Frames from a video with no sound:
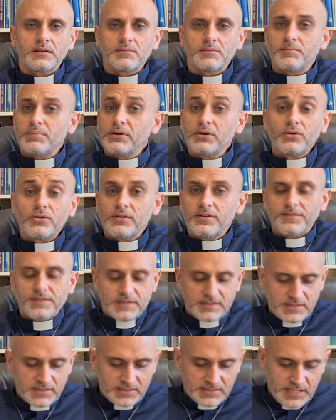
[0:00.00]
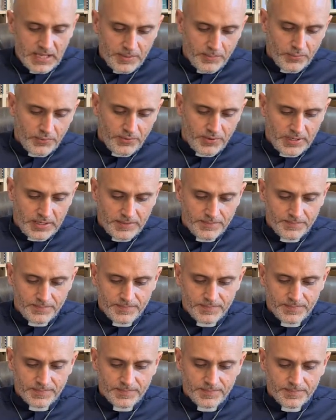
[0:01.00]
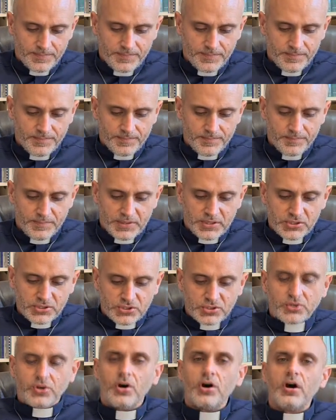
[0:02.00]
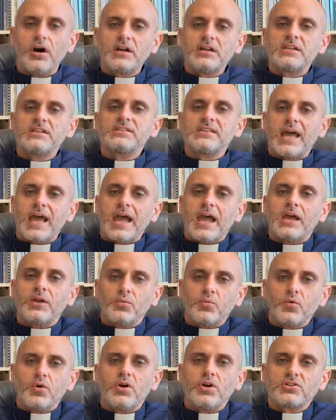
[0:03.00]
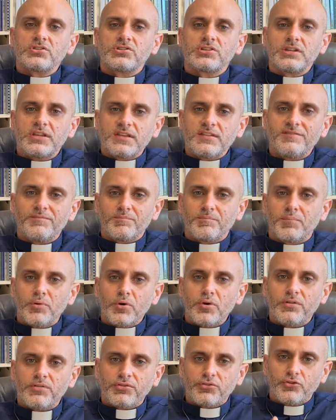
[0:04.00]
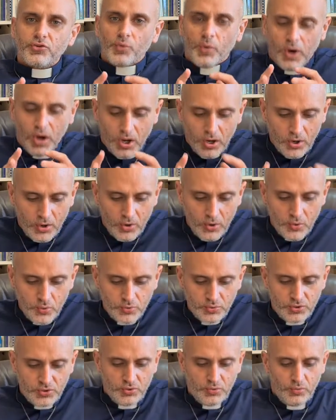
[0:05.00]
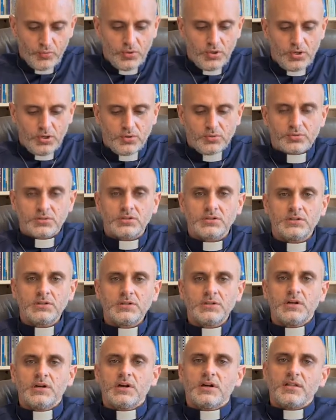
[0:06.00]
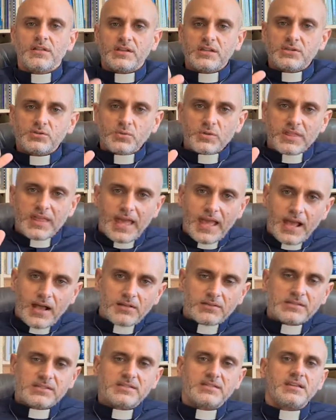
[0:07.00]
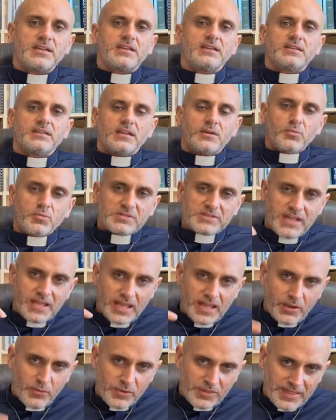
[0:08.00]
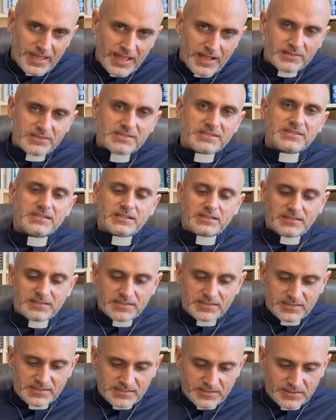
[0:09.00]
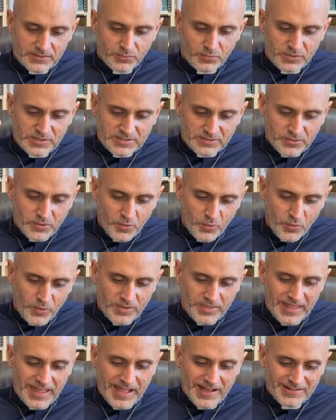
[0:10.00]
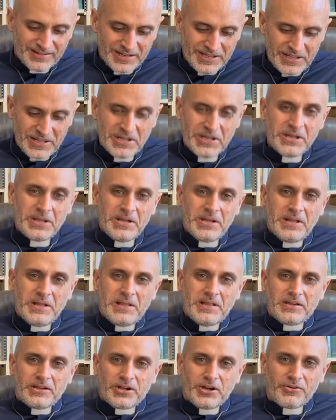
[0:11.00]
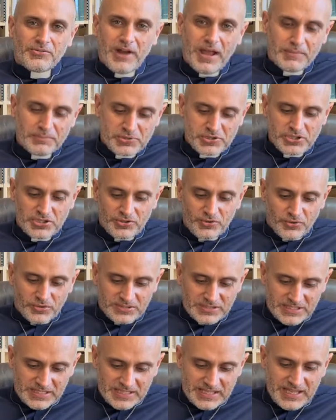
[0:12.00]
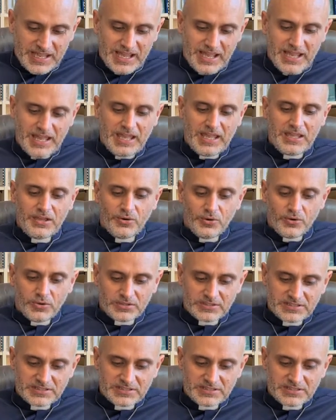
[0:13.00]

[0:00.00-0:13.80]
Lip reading: But all of this is temporary, because God is at work to give birth to a whole new world that is without sin and without sickness and without corruption or decay or